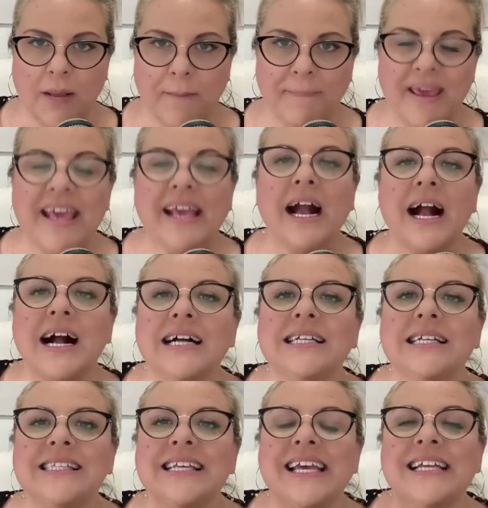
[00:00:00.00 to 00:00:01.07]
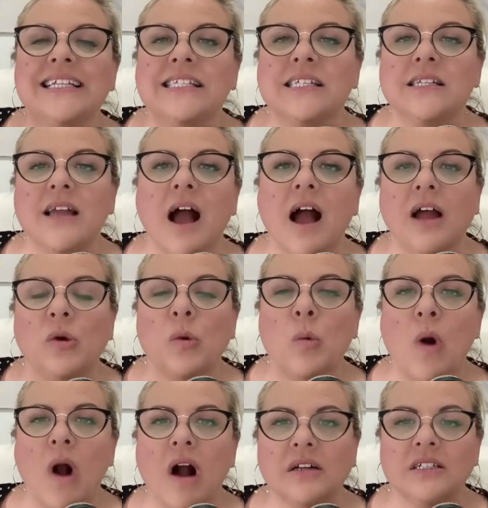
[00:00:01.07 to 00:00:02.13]
because it's not
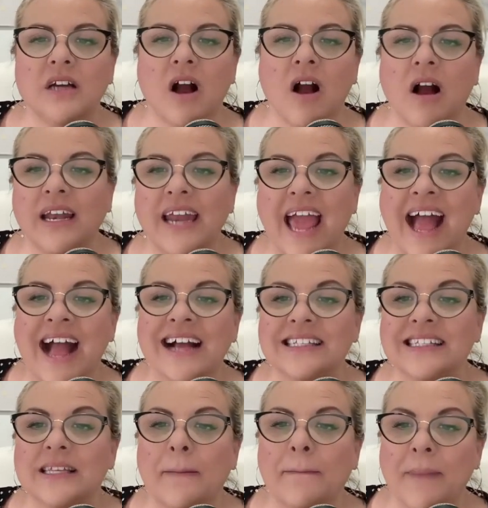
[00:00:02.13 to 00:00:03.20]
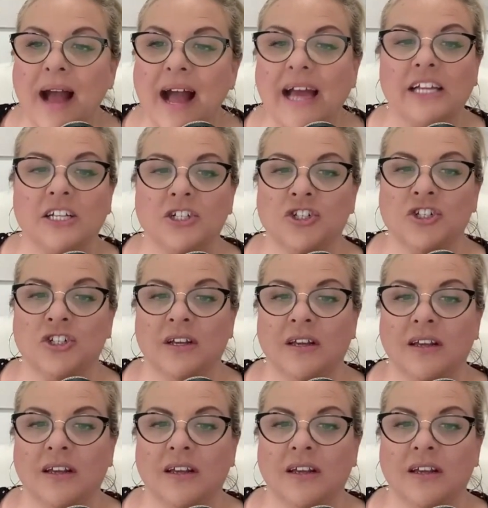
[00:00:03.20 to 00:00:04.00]
walked on as much.